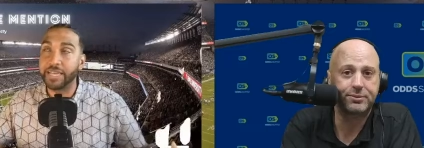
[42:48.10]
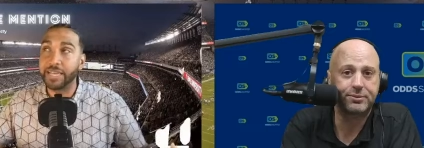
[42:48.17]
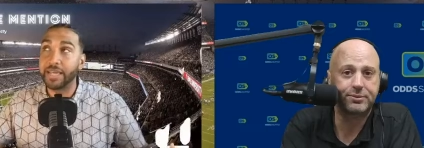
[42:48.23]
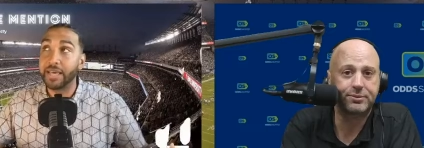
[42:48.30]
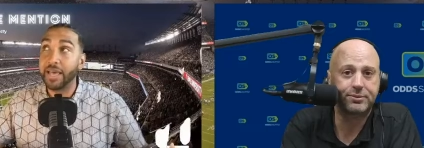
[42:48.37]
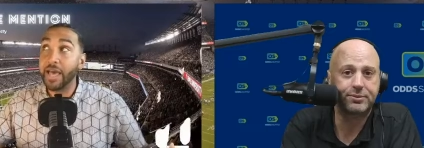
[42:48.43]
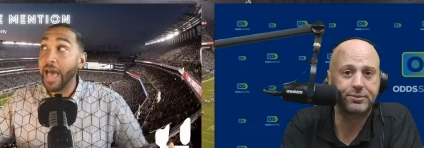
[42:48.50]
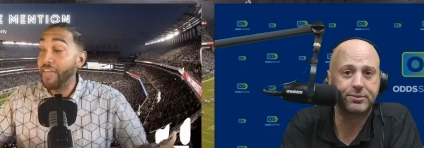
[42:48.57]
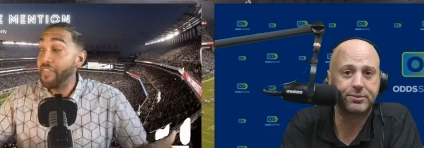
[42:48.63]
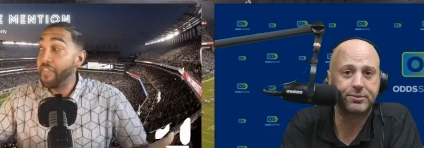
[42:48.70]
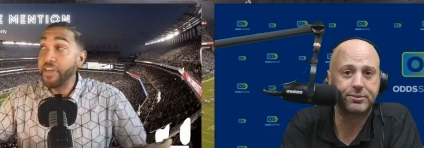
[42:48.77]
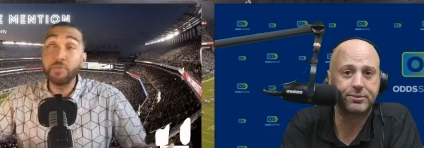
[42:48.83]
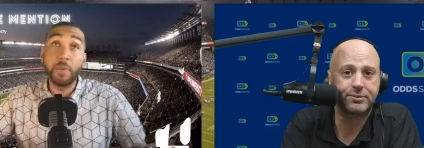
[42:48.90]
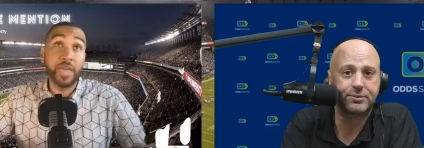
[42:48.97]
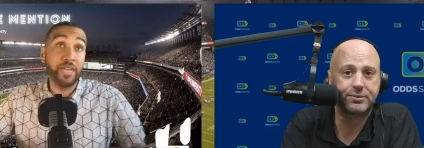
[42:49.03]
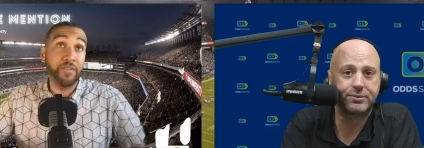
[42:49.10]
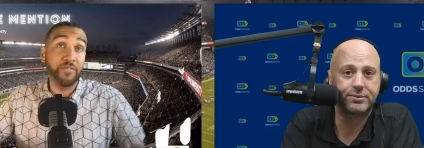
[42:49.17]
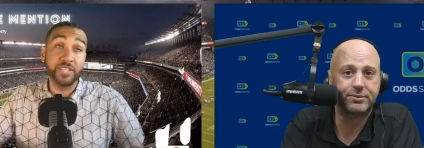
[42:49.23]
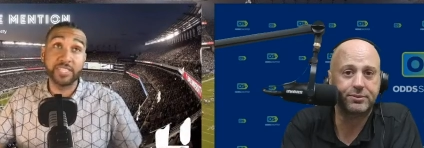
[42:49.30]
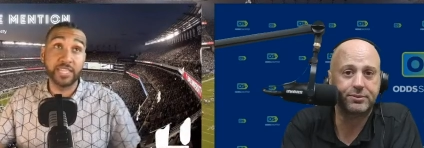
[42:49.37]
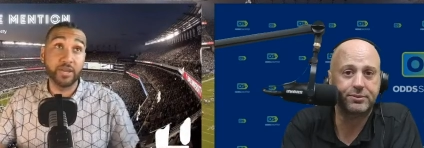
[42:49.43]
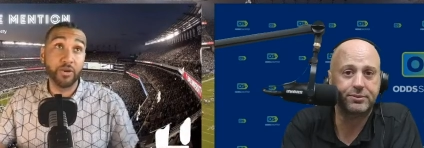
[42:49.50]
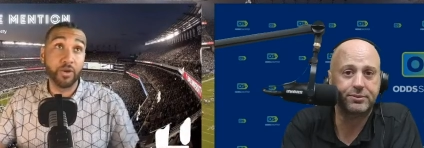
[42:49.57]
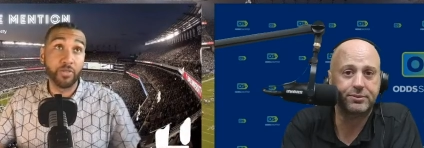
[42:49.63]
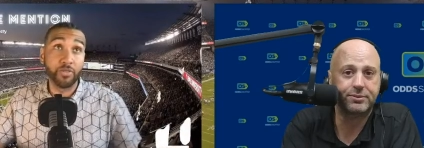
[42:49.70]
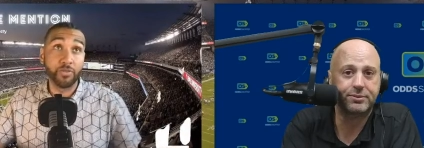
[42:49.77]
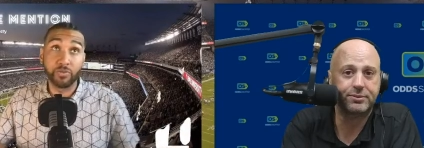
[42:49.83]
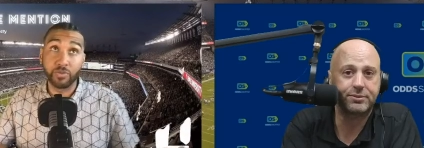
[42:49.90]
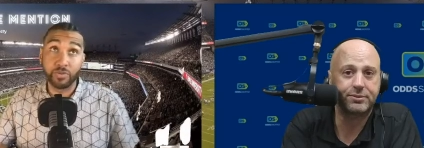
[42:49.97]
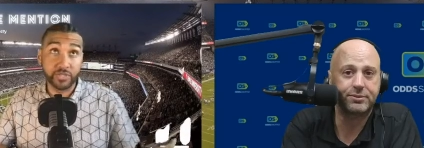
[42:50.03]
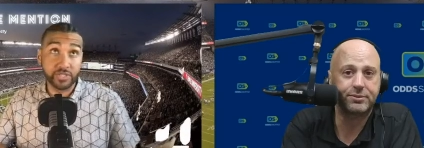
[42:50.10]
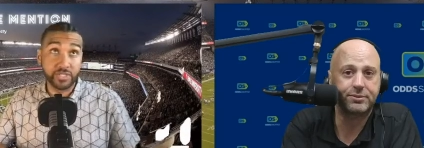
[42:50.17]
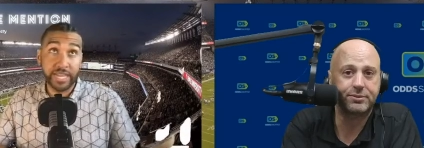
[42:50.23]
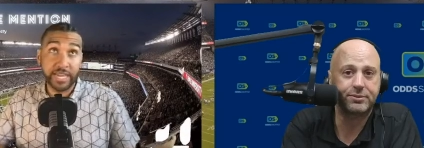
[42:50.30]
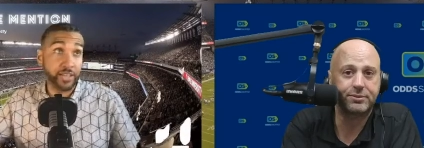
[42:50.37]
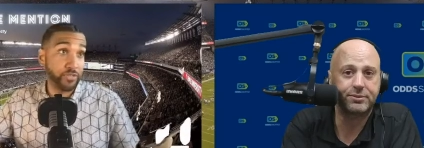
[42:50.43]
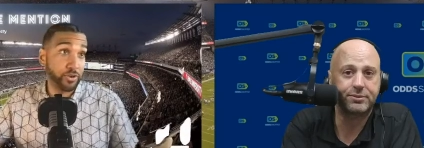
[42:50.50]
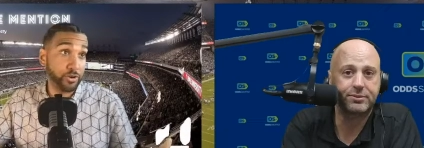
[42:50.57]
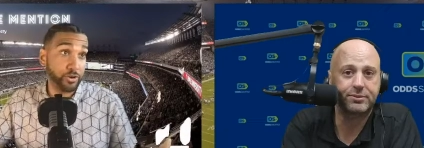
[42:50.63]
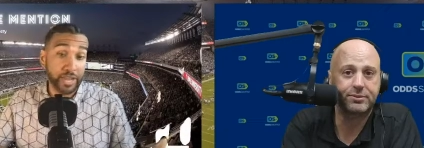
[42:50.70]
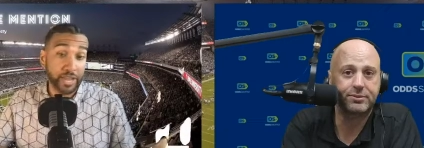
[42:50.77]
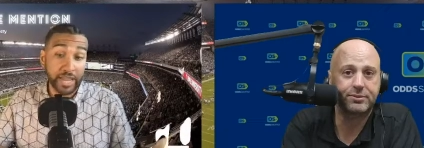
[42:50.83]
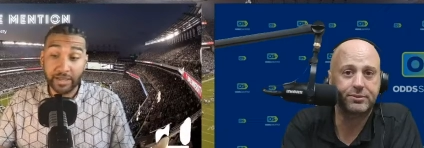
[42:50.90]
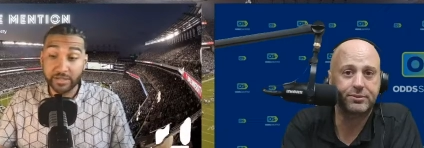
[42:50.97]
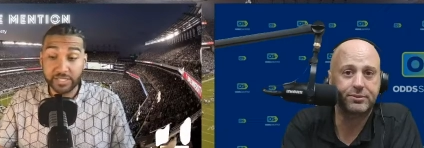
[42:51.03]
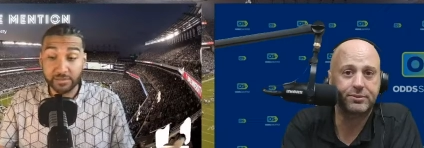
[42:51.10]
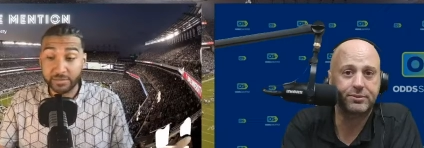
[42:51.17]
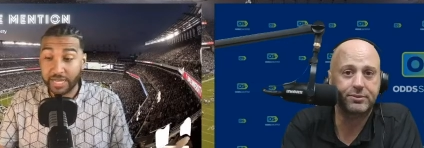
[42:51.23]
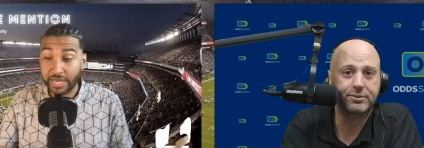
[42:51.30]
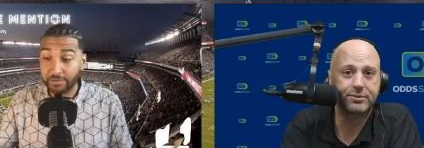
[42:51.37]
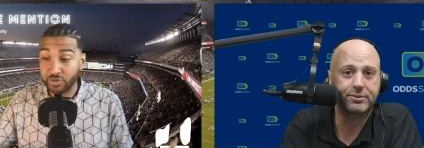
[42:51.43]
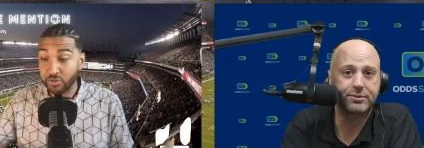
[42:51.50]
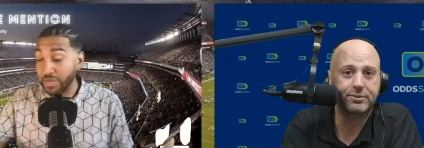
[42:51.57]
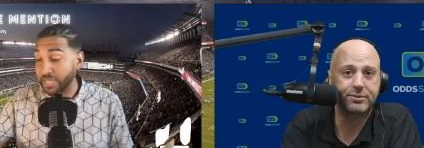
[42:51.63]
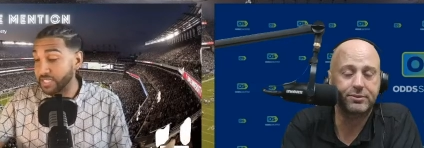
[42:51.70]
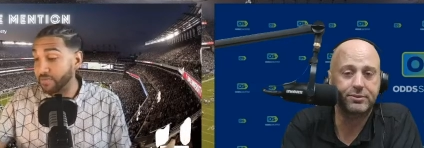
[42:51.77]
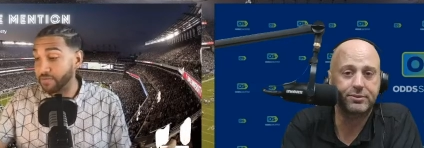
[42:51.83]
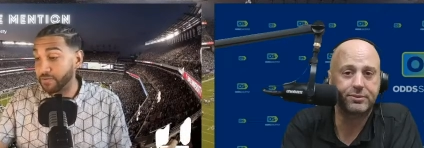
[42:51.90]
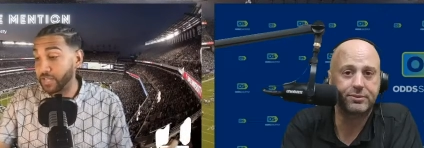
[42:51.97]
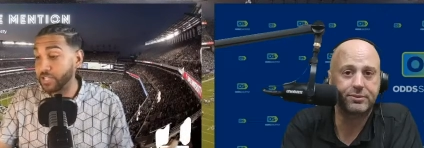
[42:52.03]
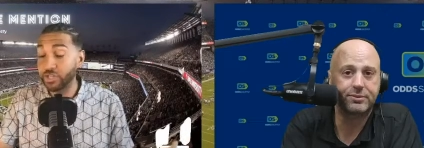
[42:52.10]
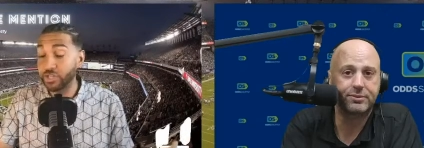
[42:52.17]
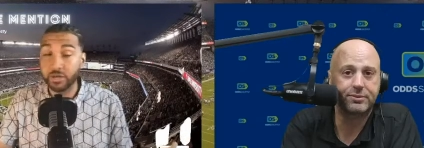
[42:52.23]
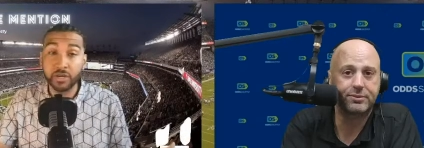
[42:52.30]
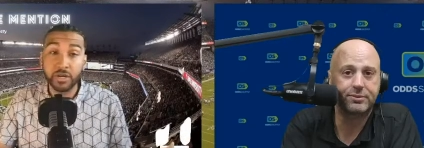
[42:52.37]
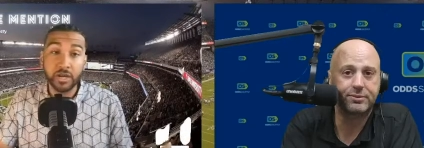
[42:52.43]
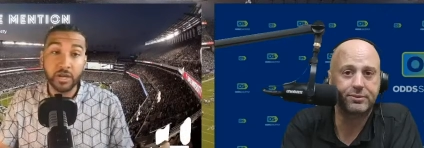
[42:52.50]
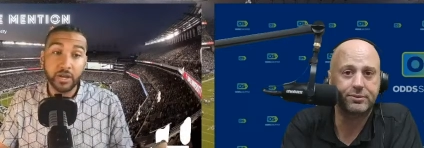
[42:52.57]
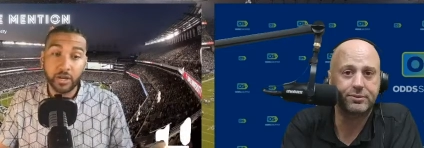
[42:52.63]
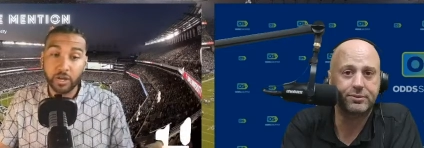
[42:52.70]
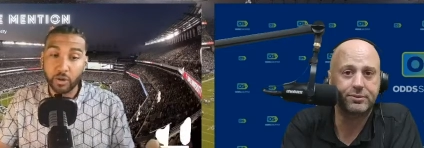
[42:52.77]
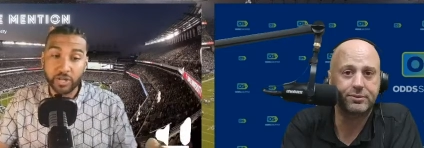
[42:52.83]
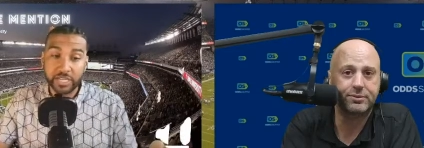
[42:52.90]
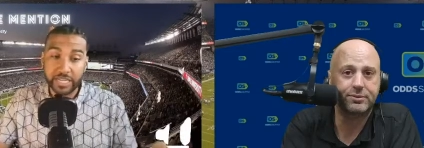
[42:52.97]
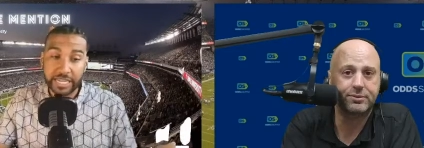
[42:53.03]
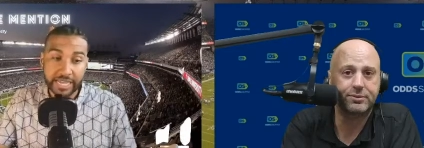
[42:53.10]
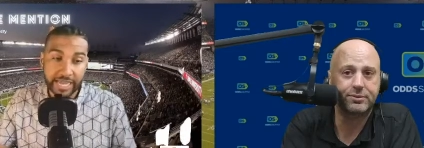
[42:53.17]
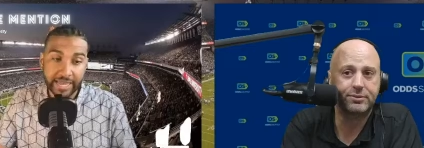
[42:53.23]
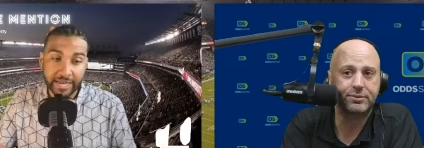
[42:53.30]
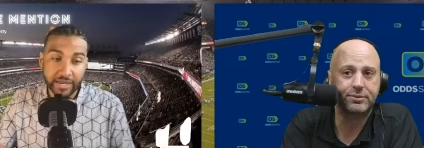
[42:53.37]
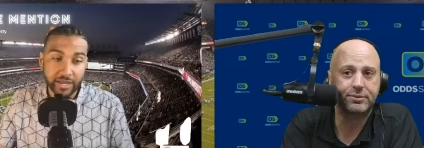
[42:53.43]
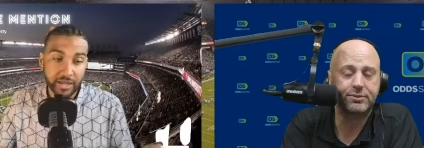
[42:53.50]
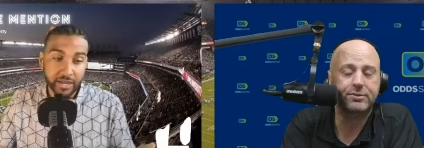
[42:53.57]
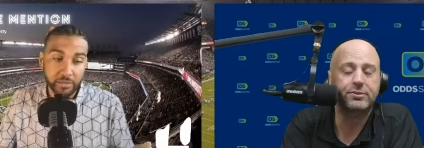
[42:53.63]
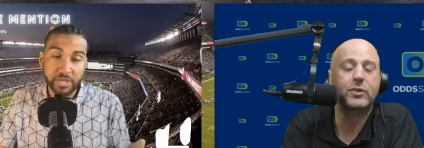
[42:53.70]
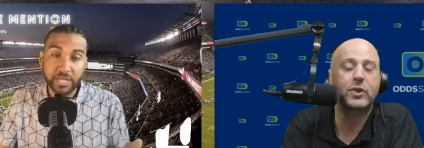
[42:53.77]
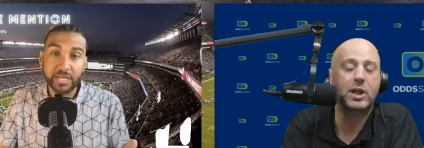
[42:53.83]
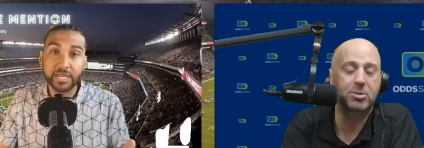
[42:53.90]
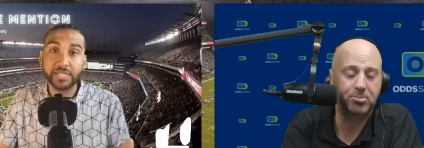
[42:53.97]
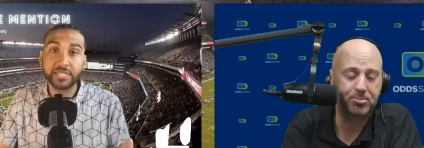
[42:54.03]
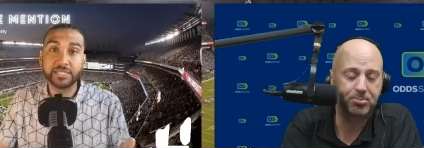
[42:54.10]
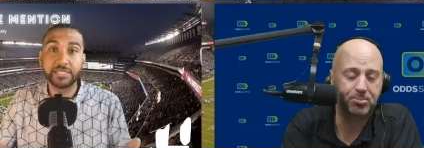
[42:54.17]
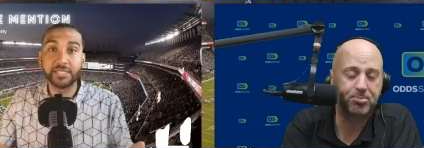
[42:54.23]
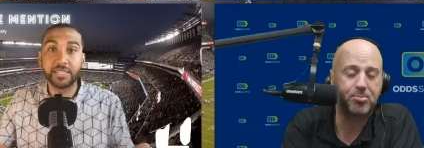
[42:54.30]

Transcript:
Speaker 1: it. I think you may even see on second, third down sometimes you may see Fletcher go to D end because yeah.